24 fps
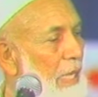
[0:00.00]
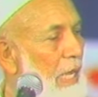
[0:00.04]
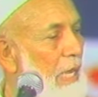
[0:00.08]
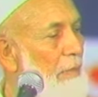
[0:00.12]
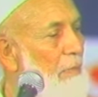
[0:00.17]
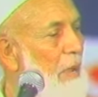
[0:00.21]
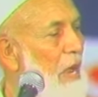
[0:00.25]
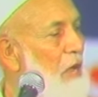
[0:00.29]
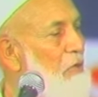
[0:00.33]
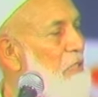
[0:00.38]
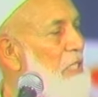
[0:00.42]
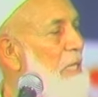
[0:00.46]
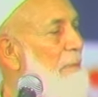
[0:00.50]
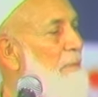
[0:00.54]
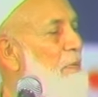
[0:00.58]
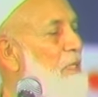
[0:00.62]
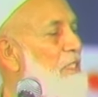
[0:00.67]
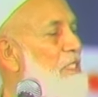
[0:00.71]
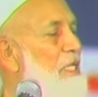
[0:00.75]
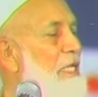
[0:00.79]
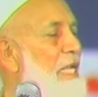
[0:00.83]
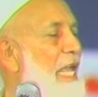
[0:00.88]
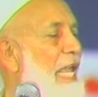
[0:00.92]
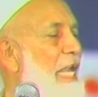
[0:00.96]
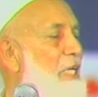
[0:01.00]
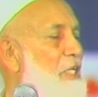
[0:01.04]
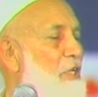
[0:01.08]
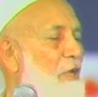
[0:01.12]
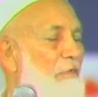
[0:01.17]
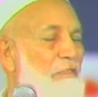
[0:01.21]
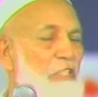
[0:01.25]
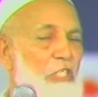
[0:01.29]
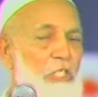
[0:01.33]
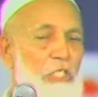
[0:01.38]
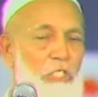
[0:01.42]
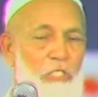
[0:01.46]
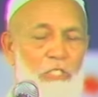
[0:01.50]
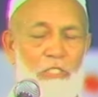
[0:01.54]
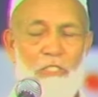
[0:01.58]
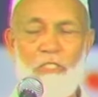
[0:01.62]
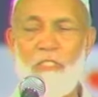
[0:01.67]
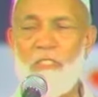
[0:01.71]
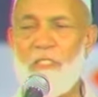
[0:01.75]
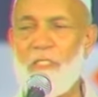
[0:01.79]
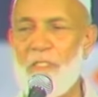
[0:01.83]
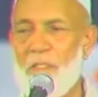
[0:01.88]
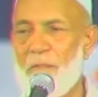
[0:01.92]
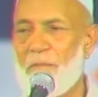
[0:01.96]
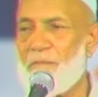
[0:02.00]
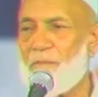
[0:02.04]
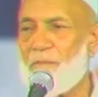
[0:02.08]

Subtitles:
about the personality of Jesus.